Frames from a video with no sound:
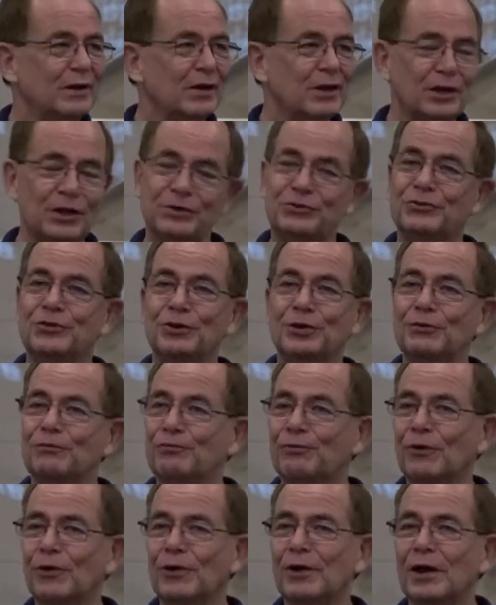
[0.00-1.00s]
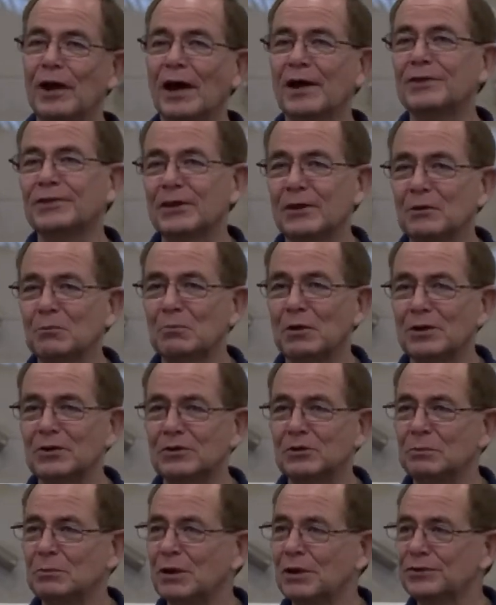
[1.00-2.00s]
it's good for nothing but
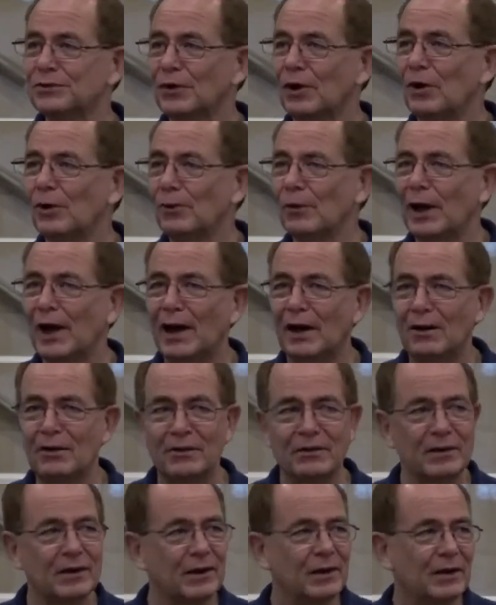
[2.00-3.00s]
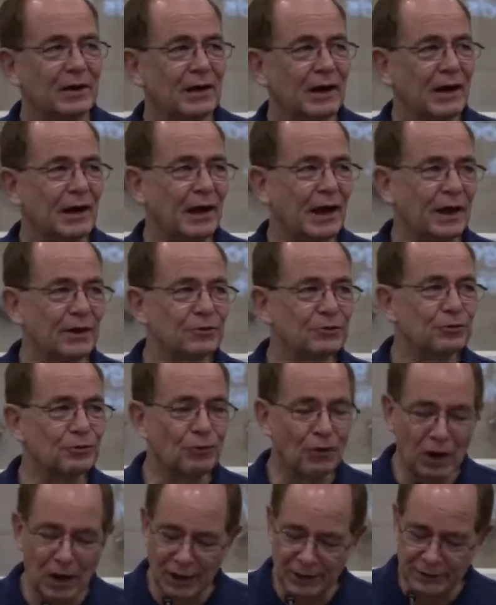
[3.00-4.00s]
to be thrown out and
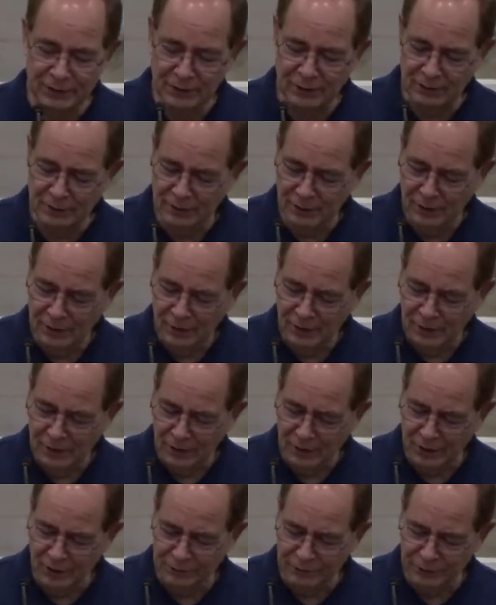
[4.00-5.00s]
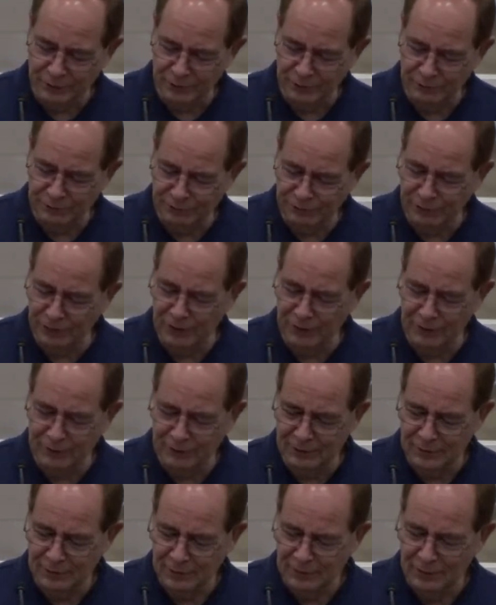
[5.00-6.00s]
trodden under the feet
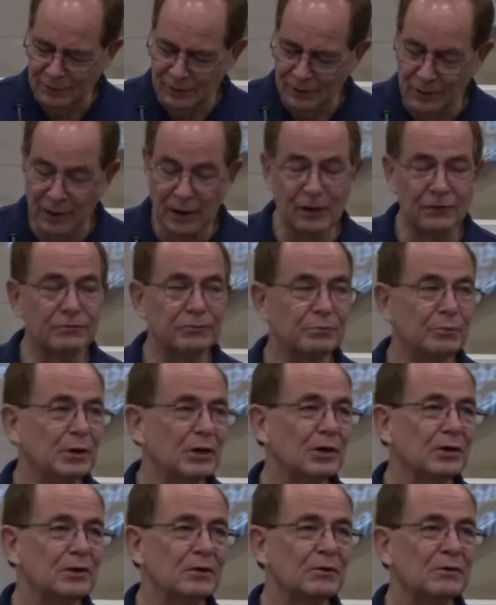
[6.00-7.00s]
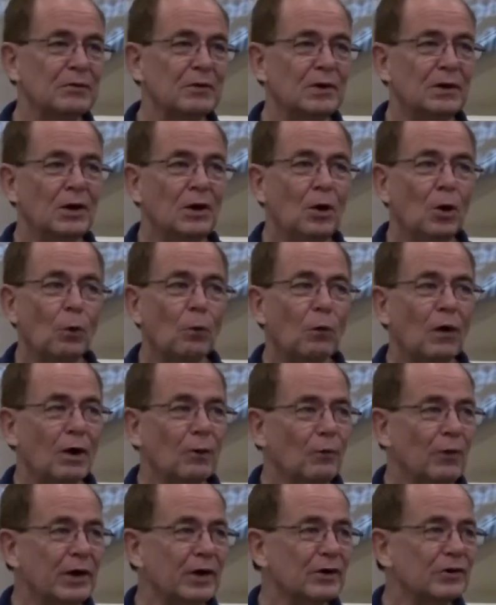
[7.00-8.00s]
of men.
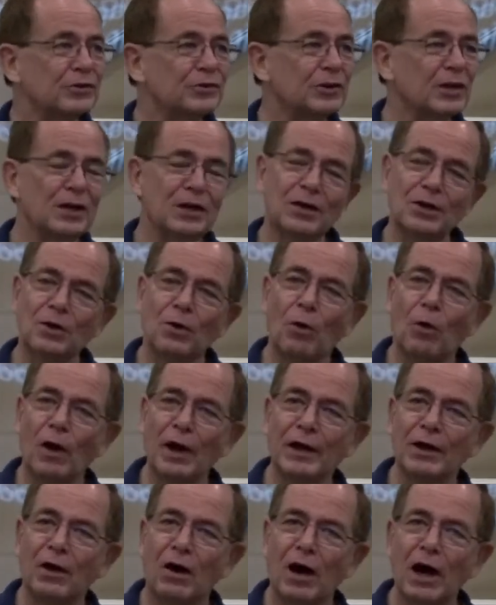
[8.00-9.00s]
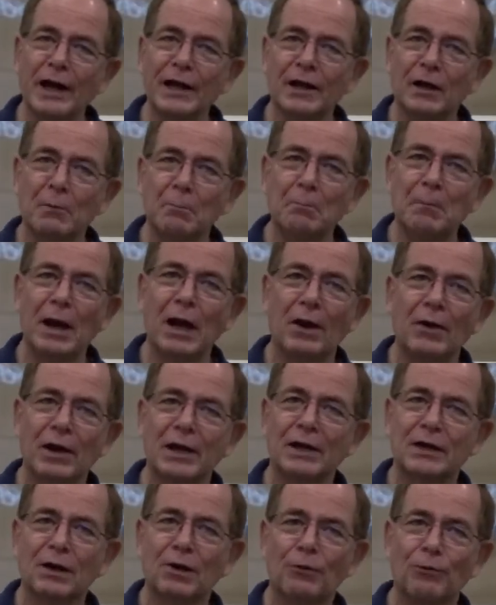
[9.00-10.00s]
What we are seeing going on in
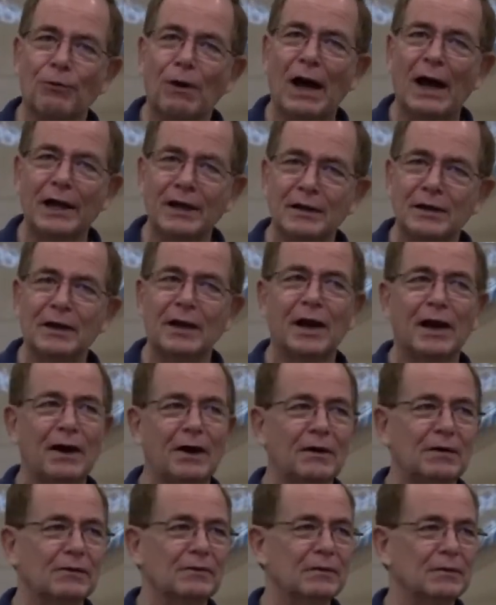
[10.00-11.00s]
America right now